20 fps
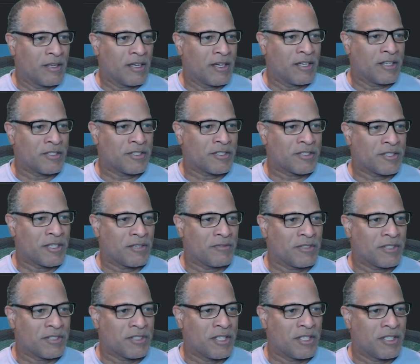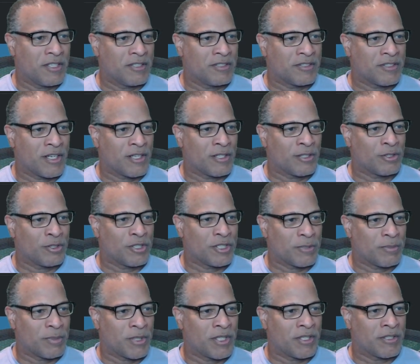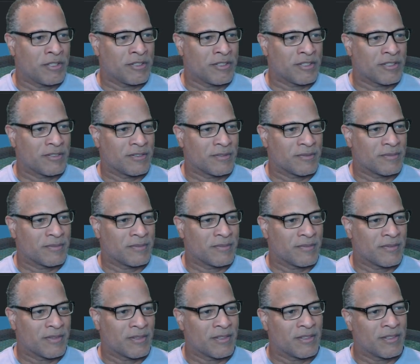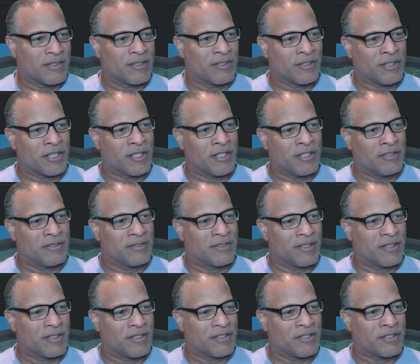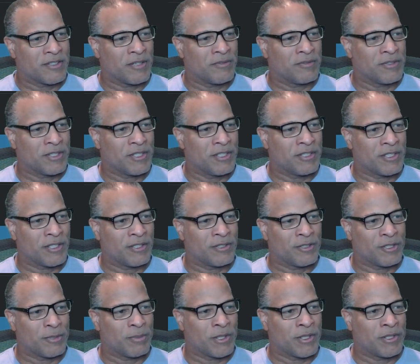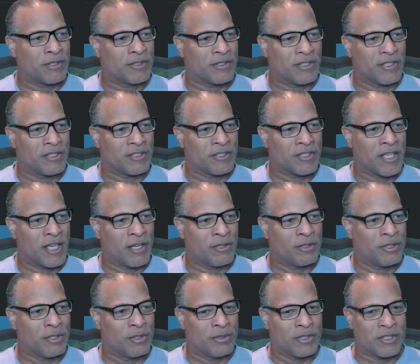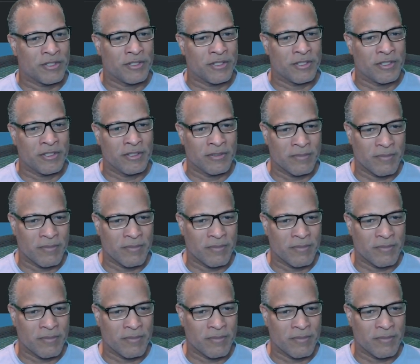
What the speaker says: A $17 spend. Okay, $17 spend on TAO USD.